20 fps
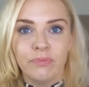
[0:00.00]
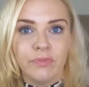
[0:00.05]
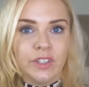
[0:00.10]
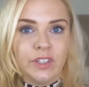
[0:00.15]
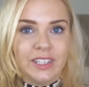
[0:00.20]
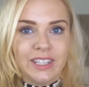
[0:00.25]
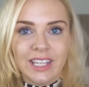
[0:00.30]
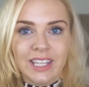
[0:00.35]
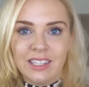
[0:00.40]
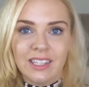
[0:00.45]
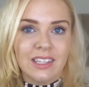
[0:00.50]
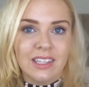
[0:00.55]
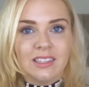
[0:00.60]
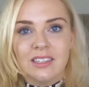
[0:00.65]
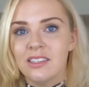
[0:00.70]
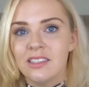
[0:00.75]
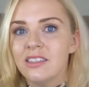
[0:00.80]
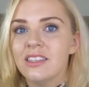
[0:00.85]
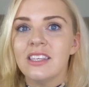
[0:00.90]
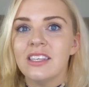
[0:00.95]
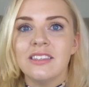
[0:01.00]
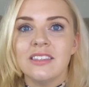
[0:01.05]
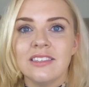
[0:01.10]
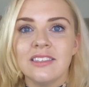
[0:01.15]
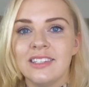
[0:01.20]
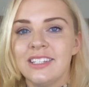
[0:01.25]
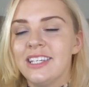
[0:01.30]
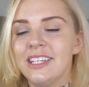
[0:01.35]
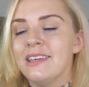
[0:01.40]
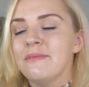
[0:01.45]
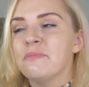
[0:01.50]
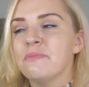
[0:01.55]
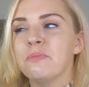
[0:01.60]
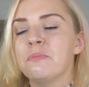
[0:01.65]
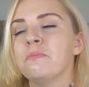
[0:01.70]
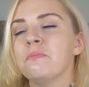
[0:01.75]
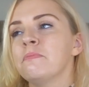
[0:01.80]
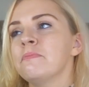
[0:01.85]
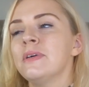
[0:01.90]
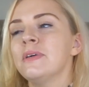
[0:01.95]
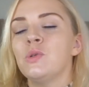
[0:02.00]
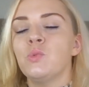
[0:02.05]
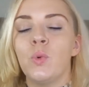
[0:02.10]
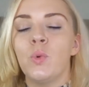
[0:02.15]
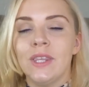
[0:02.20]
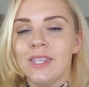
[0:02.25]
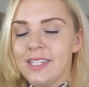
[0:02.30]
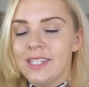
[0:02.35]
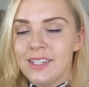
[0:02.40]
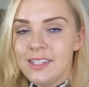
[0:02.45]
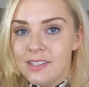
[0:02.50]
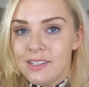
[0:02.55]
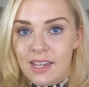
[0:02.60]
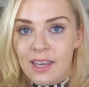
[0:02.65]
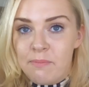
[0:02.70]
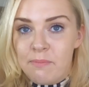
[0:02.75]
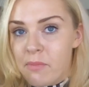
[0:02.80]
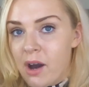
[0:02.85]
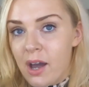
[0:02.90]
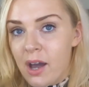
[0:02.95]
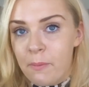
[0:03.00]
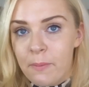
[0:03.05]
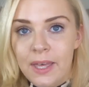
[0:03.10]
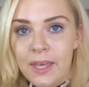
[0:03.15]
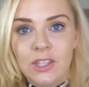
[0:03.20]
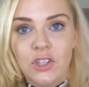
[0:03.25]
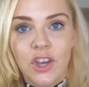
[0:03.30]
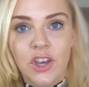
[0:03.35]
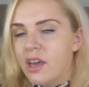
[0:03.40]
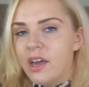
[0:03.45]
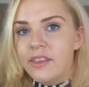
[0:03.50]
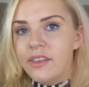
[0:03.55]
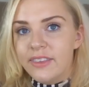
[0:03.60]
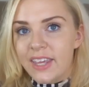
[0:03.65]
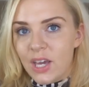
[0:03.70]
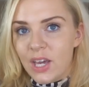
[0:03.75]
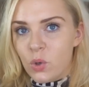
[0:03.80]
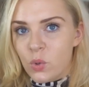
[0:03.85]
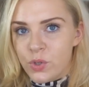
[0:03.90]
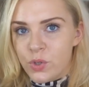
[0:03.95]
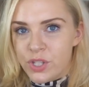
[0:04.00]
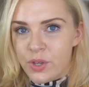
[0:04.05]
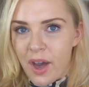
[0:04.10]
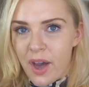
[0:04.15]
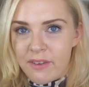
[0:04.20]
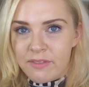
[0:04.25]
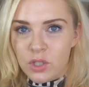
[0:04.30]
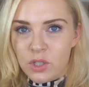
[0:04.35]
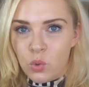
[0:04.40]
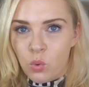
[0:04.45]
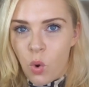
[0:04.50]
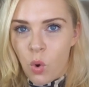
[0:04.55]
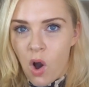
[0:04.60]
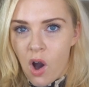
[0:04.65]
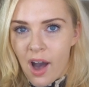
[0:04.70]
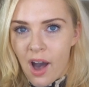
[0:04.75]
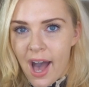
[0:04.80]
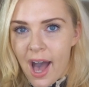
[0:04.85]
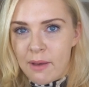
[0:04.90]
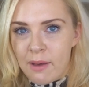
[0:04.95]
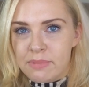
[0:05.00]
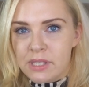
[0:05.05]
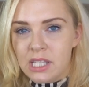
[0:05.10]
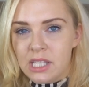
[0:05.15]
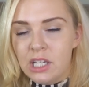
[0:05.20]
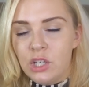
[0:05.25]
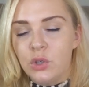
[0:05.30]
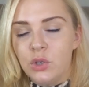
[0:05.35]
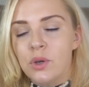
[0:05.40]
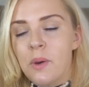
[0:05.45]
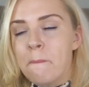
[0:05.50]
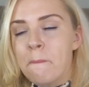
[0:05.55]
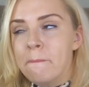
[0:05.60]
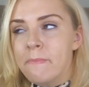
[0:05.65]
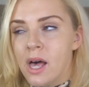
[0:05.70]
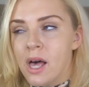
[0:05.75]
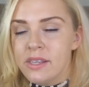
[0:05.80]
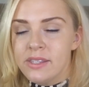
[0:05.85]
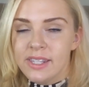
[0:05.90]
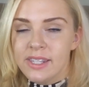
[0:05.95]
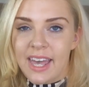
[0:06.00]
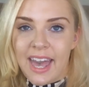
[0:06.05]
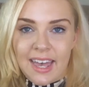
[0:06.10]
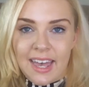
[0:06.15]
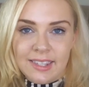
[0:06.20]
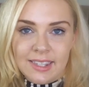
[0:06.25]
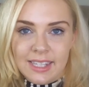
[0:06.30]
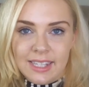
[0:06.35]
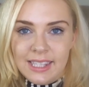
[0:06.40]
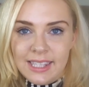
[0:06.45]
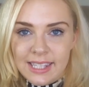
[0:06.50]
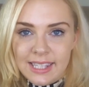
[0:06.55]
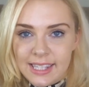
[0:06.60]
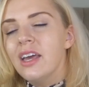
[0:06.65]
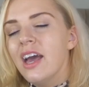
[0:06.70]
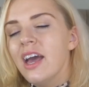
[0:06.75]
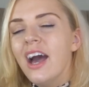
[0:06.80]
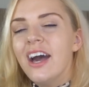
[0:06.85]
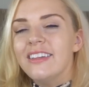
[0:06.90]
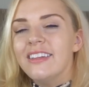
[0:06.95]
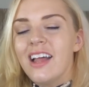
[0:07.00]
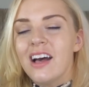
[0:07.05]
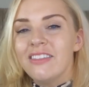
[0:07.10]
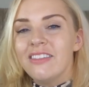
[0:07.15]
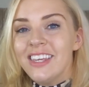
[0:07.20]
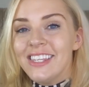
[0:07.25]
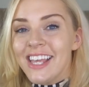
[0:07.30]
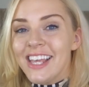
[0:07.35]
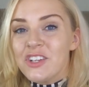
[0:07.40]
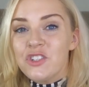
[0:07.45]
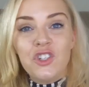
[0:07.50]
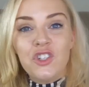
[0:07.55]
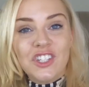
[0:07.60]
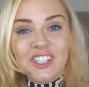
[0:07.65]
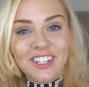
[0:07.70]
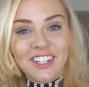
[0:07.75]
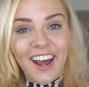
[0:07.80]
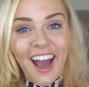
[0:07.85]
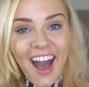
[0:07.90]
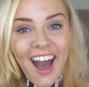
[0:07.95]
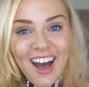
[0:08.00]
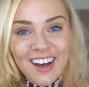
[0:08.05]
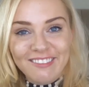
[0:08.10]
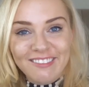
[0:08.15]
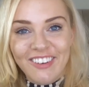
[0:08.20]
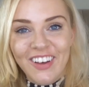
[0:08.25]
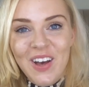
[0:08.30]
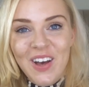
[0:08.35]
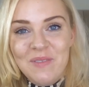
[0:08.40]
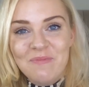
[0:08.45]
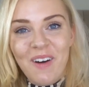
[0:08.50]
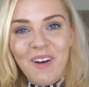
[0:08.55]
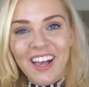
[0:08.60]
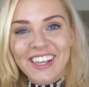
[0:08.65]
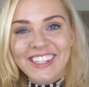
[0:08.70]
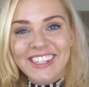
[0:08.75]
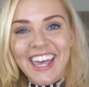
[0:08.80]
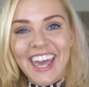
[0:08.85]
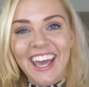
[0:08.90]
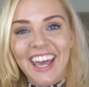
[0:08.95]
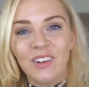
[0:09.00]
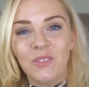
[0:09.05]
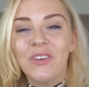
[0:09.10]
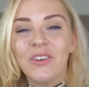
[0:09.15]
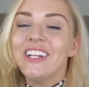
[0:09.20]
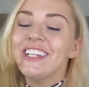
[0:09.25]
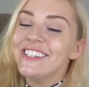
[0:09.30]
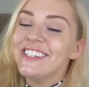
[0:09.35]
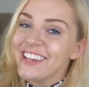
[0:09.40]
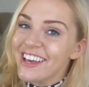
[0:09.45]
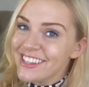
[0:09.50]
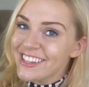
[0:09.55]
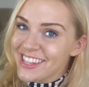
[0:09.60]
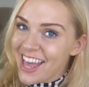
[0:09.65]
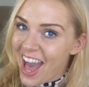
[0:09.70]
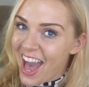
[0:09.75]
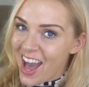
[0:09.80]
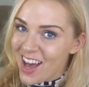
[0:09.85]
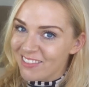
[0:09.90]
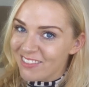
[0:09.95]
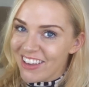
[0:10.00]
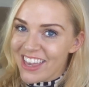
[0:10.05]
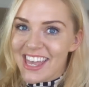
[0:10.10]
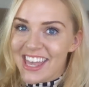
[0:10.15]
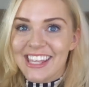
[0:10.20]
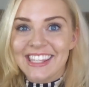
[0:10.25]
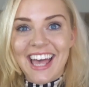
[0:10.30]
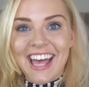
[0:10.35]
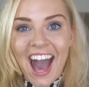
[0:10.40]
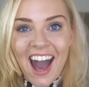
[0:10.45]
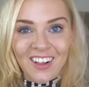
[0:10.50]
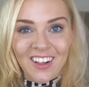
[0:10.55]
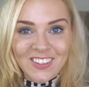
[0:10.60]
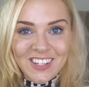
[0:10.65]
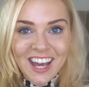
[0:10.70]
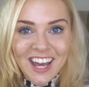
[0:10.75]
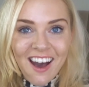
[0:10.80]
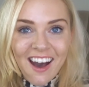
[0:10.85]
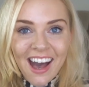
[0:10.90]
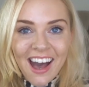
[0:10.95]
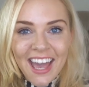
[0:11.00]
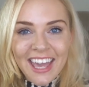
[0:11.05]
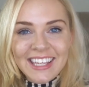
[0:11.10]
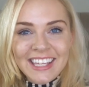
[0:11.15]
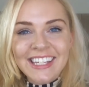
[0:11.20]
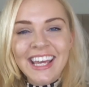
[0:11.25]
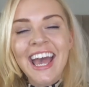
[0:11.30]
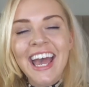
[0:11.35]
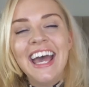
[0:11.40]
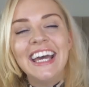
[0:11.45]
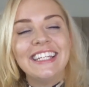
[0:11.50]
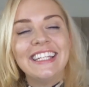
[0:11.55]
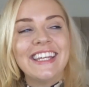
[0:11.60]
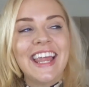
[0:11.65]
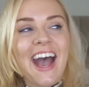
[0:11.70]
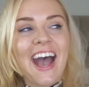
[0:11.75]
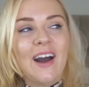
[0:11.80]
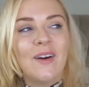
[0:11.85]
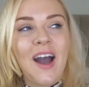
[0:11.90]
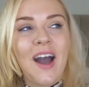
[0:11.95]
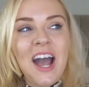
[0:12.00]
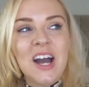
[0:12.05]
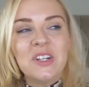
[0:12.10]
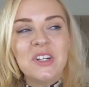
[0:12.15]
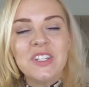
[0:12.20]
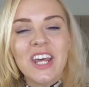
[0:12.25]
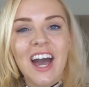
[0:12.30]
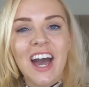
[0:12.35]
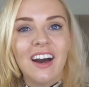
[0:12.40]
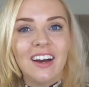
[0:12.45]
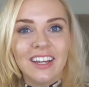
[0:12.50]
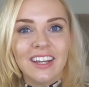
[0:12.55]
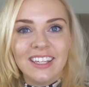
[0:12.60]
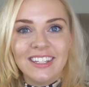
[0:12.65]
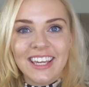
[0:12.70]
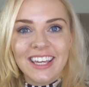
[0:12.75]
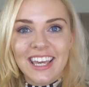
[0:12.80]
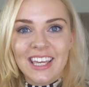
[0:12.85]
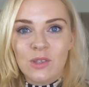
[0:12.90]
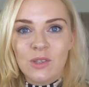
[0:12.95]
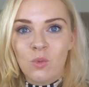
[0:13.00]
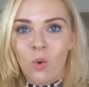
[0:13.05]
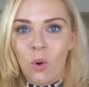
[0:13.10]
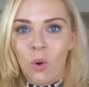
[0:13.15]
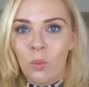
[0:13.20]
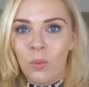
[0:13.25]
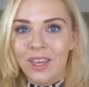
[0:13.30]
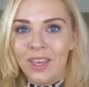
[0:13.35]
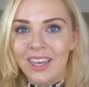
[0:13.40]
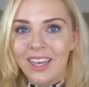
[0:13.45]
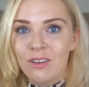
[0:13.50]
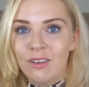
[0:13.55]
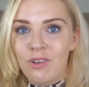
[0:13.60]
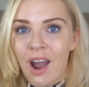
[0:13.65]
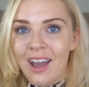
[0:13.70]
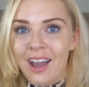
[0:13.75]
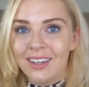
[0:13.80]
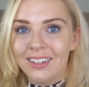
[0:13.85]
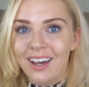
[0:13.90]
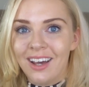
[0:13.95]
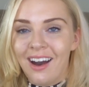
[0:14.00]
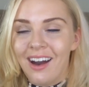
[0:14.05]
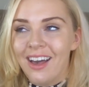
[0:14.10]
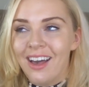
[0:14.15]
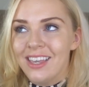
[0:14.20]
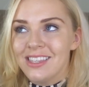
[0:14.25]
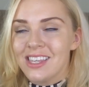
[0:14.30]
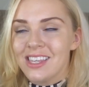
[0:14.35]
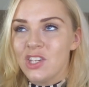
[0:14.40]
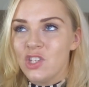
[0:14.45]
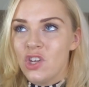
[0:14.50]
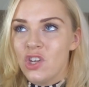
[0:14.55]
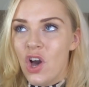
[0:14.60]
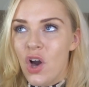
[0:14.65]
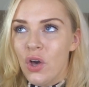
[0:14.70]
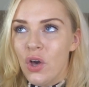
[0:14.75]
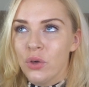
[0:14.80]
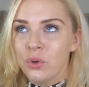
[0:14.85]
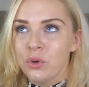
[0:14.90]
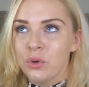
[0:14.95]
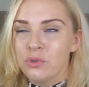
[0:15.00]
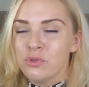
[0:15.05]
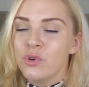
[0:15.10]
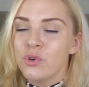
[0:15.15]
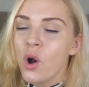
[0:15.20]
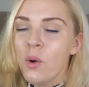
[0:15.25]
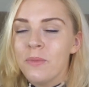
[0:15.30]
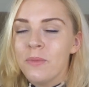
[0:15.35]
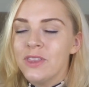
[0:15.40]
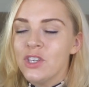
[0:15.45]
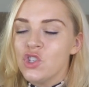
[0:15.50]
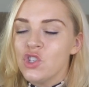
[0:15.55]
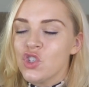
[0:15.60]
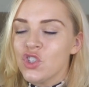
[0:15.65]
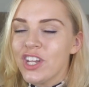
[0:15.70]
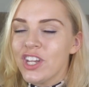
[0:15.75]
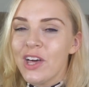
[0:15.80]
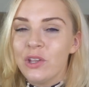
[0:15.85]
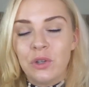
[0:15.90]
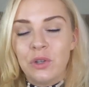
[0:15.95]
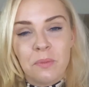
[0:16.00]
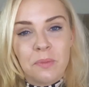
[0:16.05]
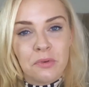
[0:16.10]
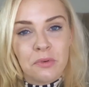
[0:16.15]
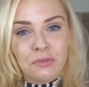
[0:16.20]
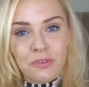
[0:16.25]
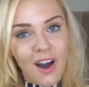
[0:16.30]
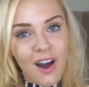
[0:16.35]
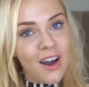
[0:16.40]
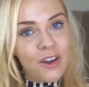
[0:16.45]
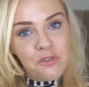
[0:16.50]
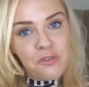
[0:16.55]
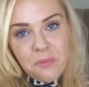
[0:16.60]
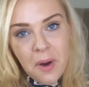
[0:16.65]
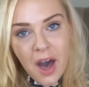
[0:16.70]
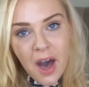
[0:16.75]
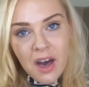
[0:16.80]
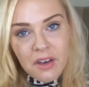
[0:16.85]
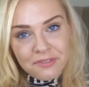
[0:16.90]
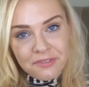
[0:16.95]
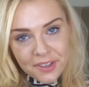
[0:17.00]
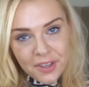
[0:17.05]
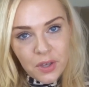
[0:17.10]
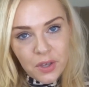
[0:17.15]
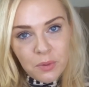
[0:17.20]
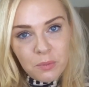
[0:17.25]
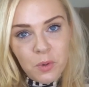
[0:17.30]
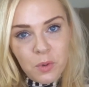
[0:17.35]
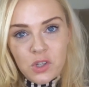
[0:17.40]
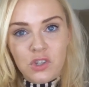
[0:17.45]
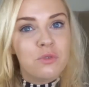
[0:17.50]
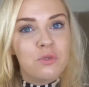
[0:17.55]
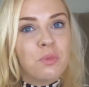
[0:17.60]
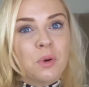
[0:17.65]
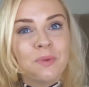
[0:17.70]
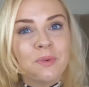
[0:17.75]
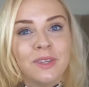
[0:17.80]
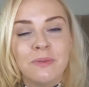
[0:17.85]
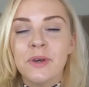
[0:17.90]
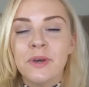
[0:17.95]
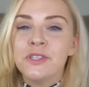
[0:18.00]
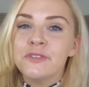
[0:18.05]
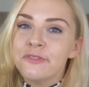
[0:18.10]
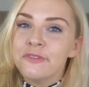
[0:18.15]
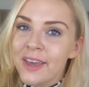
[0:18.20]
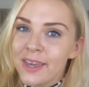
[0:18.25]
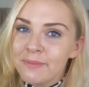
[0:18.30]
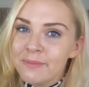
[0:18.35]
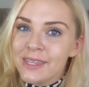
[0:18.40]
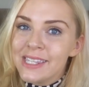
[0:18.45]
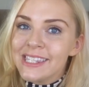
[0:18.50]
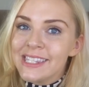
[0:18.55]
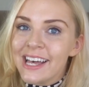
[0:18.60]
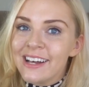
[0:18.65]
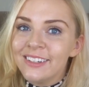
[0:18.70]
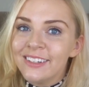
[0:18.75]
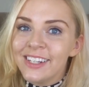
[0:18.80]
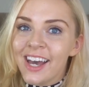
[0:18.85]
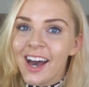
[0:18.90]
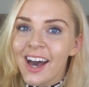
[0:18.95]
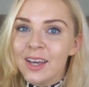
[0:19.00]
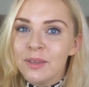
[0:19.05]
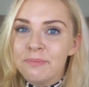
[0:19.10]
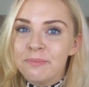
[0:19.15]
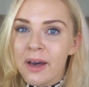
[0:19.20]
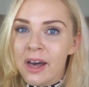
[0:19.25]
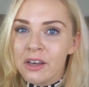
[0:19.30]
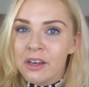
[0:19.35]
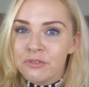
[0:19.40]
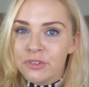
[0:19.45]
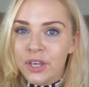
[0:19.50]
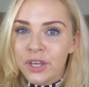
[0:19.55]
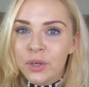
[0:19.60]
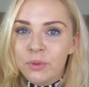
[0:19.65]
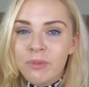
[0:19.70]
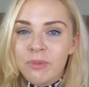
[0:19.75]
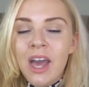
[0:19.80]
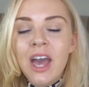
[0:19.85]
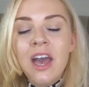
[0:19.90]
This is deep midwinter, in my opinion. They also have a Noir Absolu Musk Essence. Now, this actually doesn't have musk in. What it does have is aldehyde. Now, aldehyde is what we recognize and know from the Chanel No. 5 perfume, which is probably the most famous aldehyde perfume.